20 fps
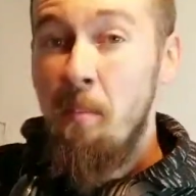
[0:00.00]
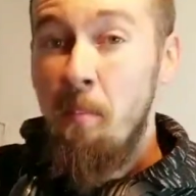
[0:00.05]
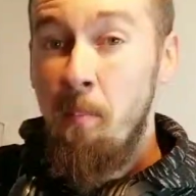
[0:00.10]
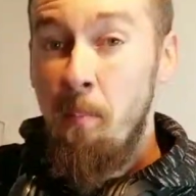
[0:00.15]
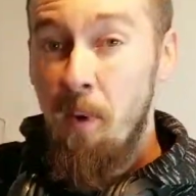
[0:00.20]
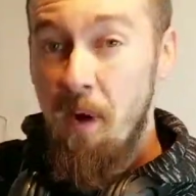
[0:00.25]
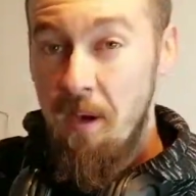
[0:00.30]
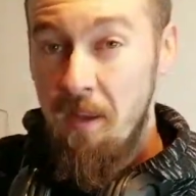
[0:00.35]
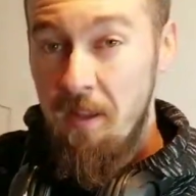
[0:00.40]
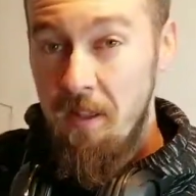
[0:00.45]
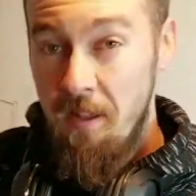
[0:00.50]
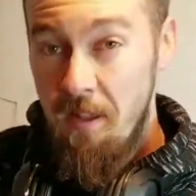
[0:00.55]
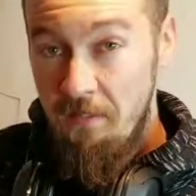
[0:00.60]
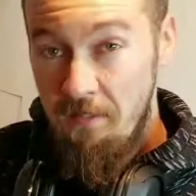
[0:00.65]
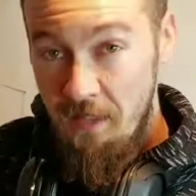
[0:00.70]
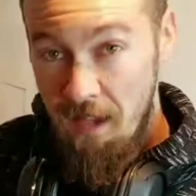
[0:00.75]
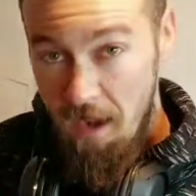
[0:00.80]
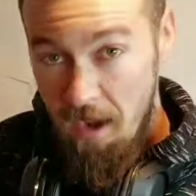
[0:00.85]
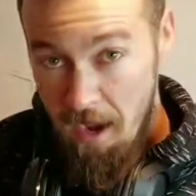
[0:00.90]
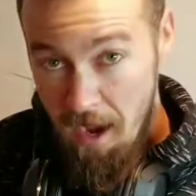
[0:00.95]
But if
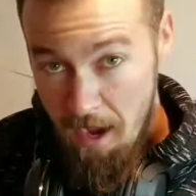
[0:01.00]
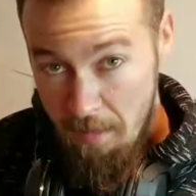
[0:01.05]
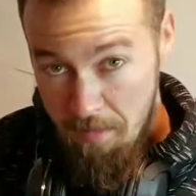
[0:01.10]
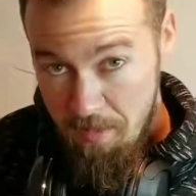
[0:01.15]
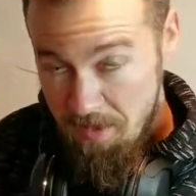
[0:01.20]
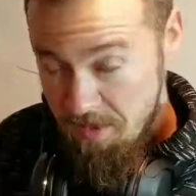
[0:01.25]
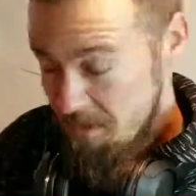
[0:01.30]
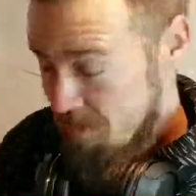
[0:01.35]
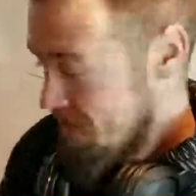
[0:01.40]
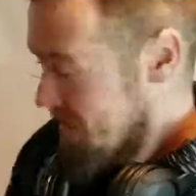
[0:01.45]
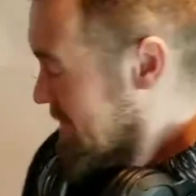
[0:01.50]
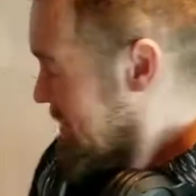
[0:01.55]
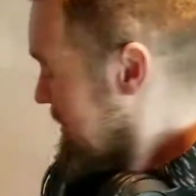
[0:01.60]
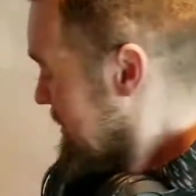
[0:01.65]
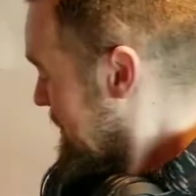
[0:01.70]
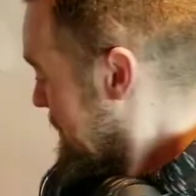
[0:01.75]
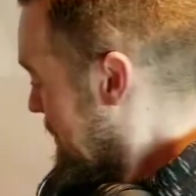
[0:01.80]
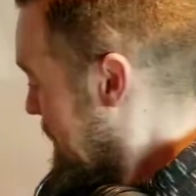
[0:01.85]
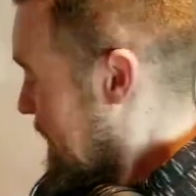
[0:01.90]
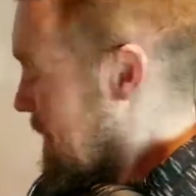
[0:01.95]
that happens,
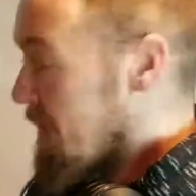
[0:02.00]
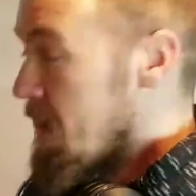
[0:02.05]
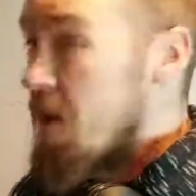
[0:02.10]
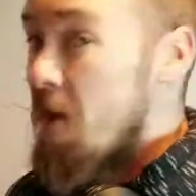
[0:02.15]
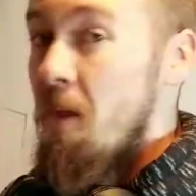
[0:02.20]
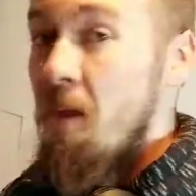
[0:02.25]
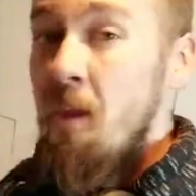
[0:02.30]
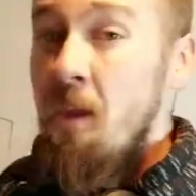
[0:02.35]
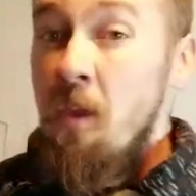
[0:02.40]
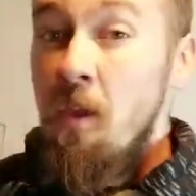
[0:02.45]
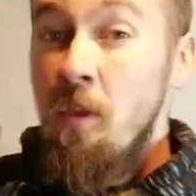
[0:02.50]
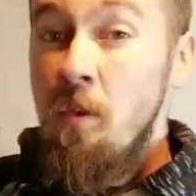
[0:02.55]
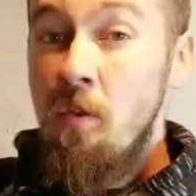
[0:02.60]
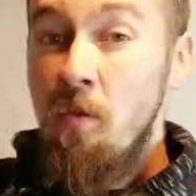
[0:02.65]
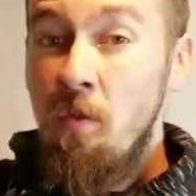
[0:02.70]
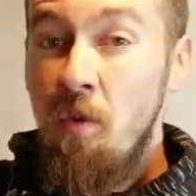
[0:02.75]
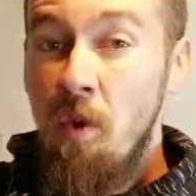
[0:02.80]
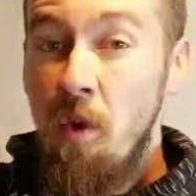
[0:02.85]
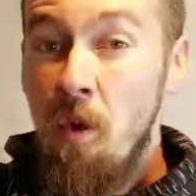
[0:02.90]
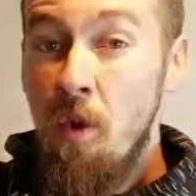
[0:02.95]
you
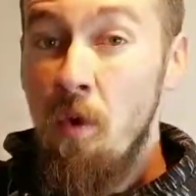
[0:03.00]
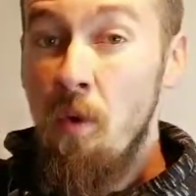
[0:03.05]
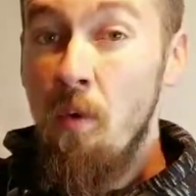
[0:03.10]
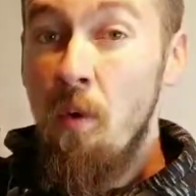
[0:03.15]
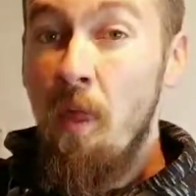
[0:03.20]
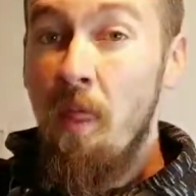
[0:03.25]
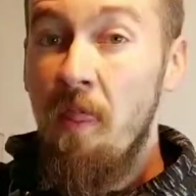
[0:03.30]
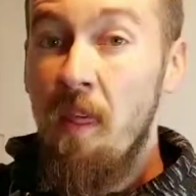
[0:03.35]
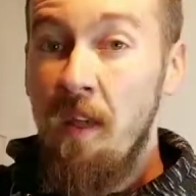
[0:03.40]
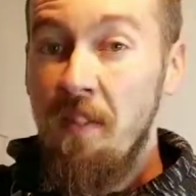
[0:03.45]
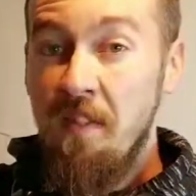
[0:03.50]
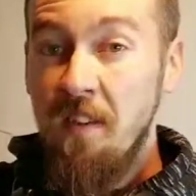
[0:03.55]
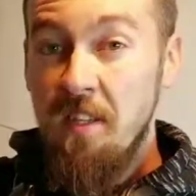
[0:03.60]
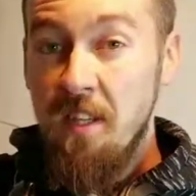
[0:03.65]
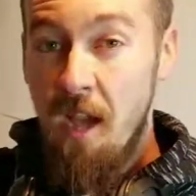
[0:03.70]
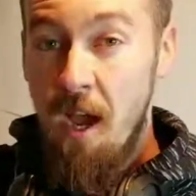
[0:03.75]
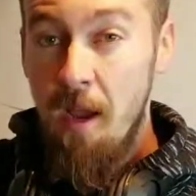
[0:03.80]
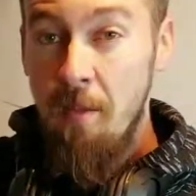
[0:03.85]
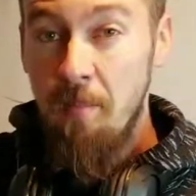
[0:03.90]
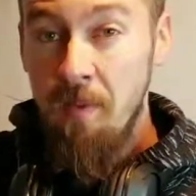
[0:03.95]
know that the
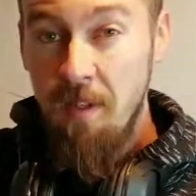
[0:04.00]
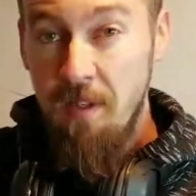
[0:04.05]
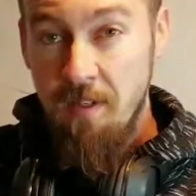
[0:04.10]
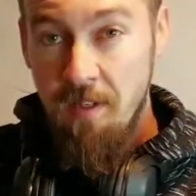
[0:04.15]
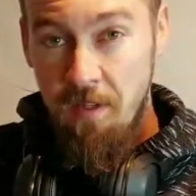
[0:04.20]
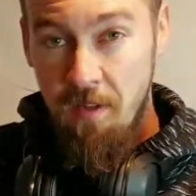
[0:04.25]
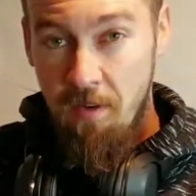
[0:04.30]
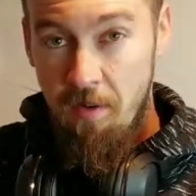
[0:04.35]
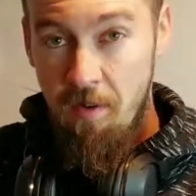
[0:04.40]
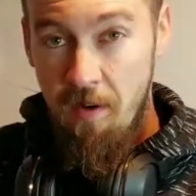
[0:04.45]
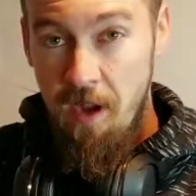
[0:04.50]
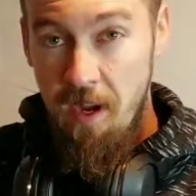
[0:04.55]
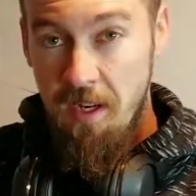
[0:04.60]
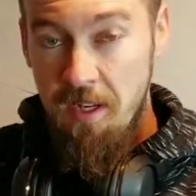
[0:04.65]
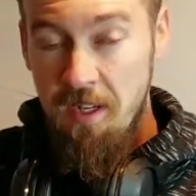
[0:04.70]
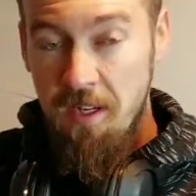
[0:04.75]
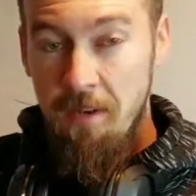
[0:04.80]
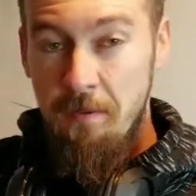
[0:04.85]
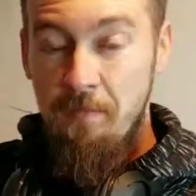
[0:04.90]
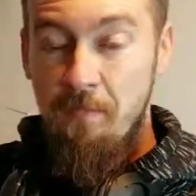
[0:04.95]
timing isn't
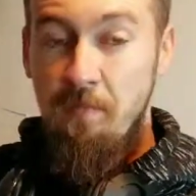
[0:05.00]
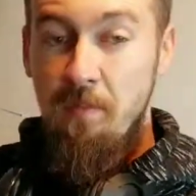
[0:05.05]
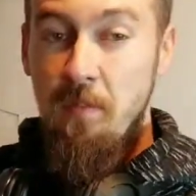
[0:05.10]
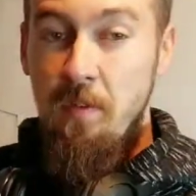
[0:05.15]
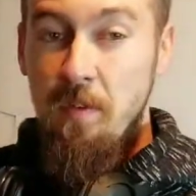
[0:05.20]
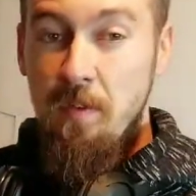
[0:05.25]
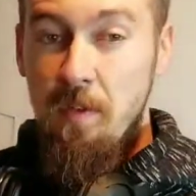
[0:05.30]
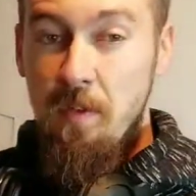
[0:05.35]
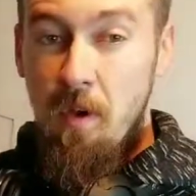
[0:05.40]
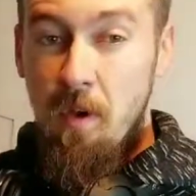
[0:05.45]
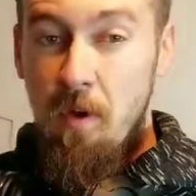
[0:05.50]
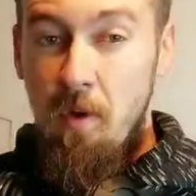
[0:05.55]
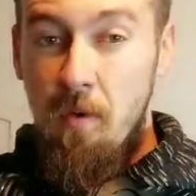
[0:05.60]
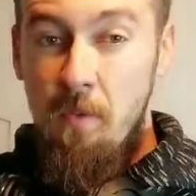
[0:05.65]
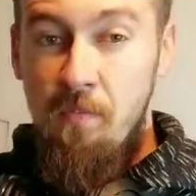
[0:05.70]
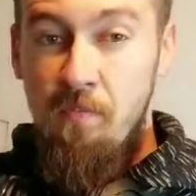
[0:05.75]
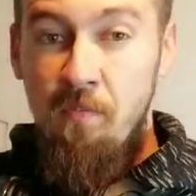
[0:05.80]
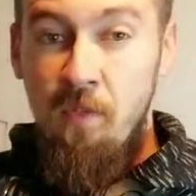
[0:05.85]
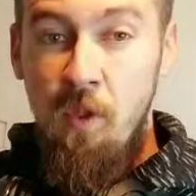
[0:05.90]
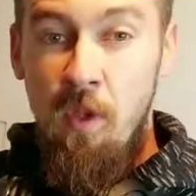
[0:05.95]
correct. So
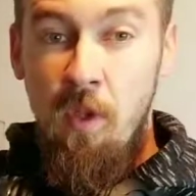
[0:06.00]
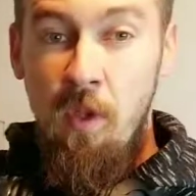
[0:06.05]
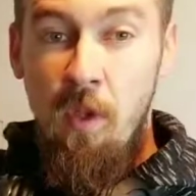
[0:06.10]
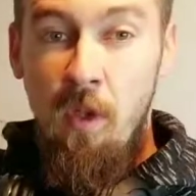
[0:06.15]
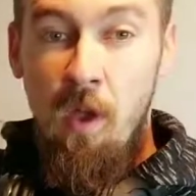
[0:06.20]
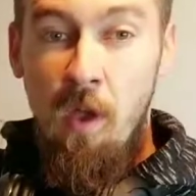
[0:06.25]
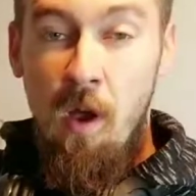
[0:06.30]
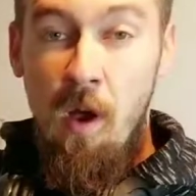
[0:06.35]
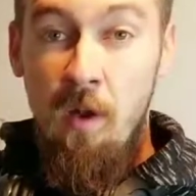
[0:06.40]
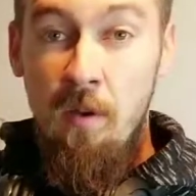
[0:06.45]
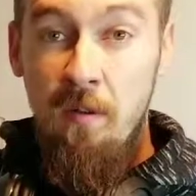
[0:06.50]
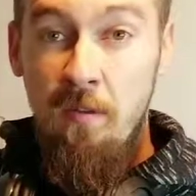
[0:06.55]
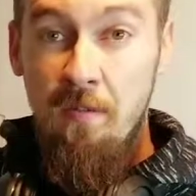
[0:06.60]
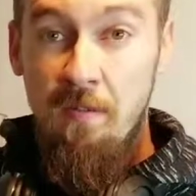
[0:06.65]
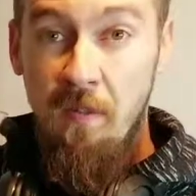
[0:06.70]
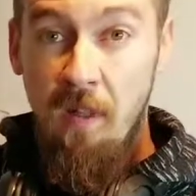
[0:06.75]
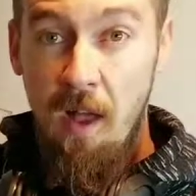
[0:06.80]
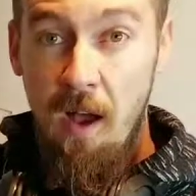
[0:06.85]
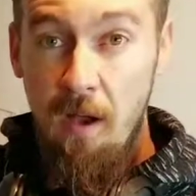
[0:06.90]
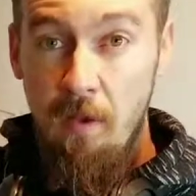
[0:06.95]
on your
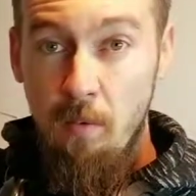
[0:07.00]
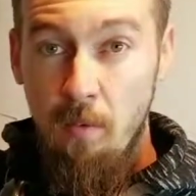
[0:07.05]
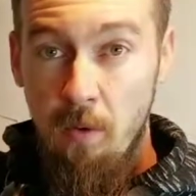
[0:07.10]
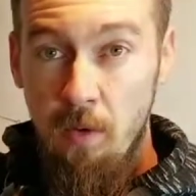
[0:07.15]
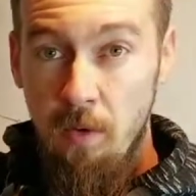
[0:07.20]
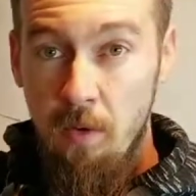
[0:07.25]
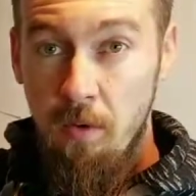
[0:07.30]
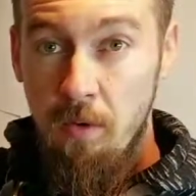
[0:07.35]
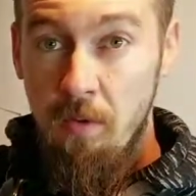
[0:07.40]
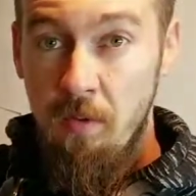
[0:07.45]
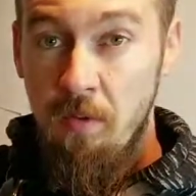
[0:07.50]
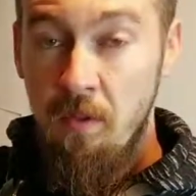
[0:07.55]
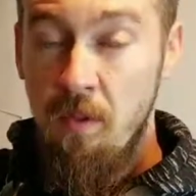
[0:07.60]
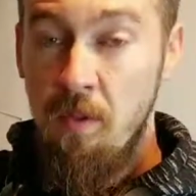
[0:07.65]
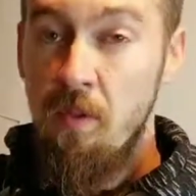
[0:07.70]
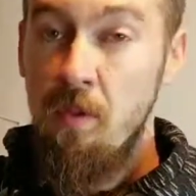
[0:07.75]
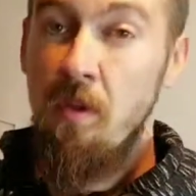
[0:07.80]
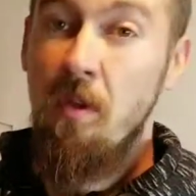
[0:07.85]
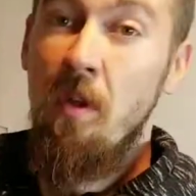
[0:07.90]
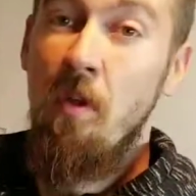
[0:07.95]
flywheel,
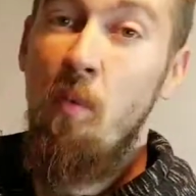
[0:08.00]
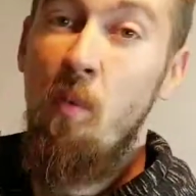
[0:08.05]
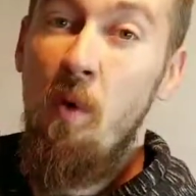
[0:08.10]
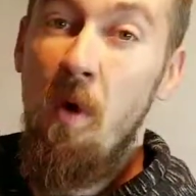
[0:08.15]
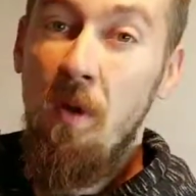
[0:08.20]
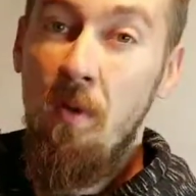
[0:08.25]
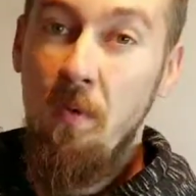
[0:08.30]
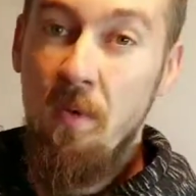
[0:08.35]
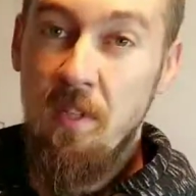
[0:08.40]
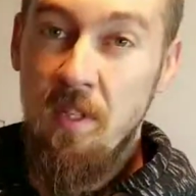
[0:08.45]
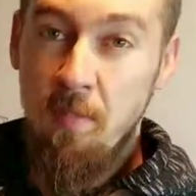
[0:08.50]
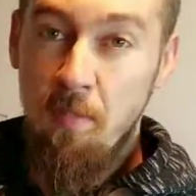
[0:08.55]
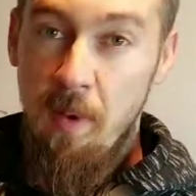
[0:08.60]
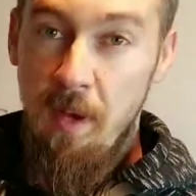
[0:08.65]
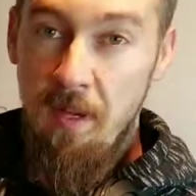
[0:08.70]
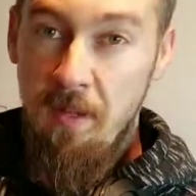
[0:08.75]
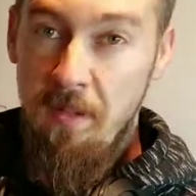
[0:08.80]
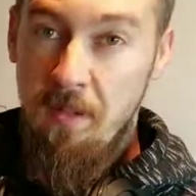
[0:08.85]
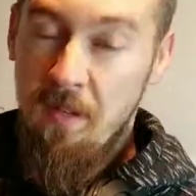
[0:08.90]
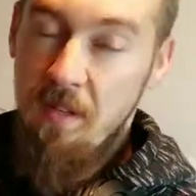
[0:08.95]
you're going to want to
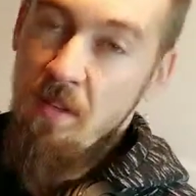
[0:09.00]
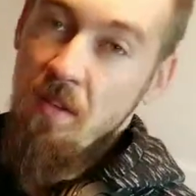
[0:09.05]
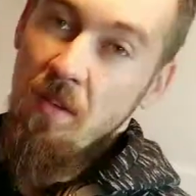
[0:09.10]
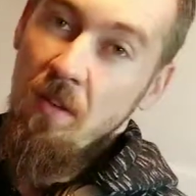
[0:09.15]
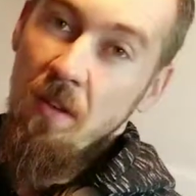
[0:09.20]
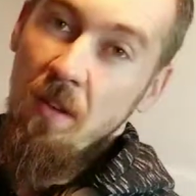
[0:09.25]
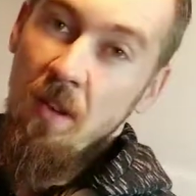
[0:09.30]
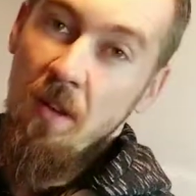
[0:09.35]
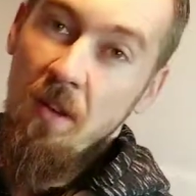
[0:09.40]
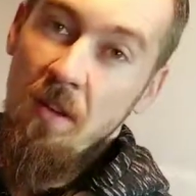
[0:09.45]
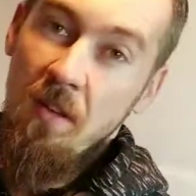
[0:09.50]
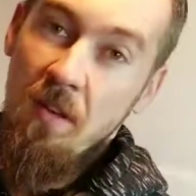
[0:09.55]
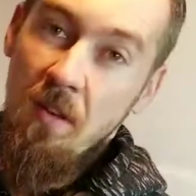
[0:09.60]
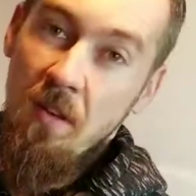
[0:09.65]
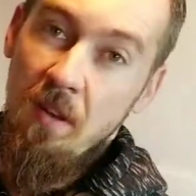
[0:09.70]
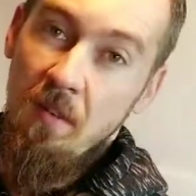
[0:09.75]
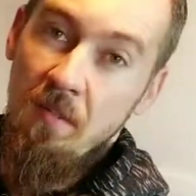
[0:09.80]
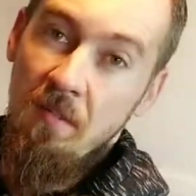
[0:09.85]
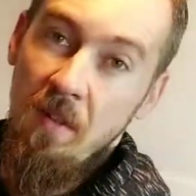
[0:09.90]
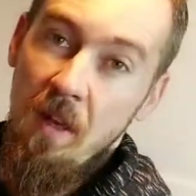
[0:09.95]
inspect it. You're going to need
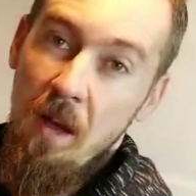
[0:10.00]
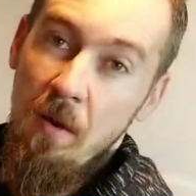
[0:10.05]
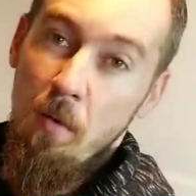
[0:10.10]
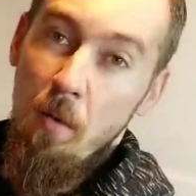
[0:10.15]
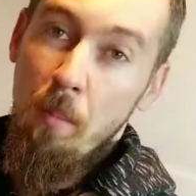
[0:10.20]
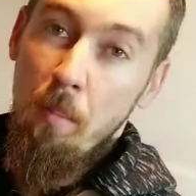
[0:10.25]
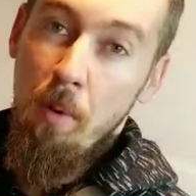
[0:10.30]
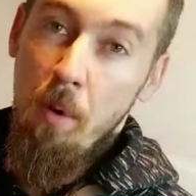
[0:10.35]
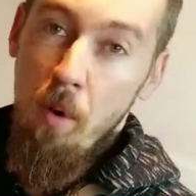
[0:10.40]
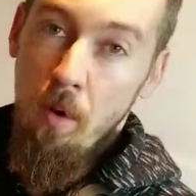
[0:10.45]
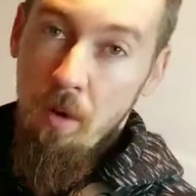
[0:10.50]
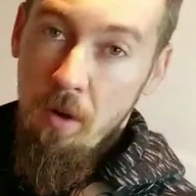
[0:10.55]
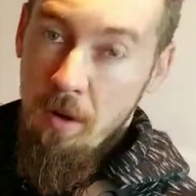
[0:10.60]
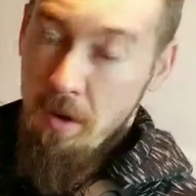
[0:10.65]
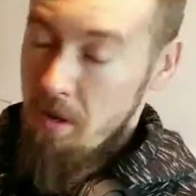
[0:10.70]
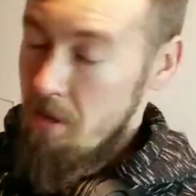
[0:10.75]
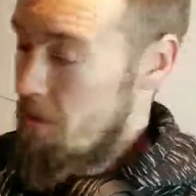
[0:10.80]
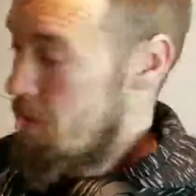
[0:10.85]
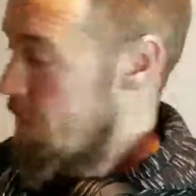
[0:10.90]
a flywheel puller.